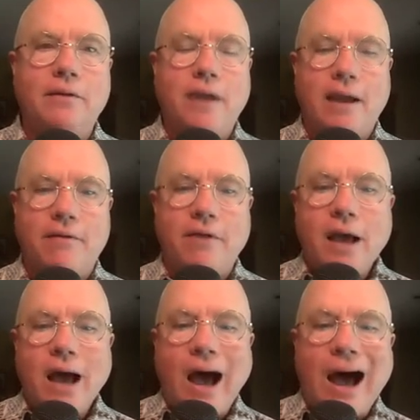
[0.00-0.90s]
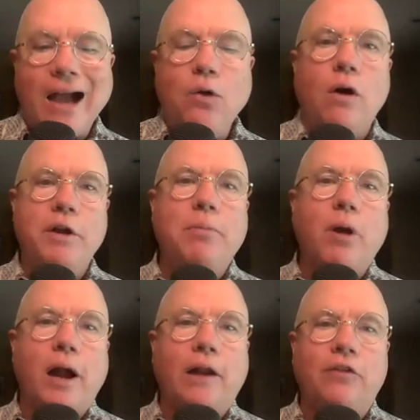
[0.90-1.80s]
to have high-quality
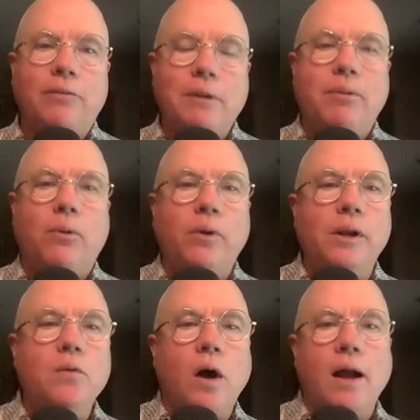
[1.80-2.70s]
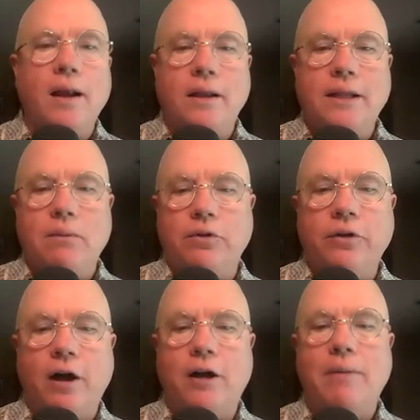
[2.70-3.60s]
products that people really want and that they will
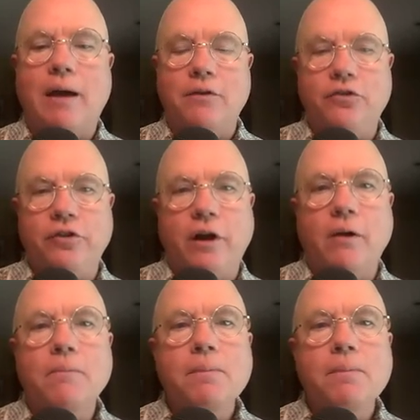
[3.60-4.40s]
talk about and share.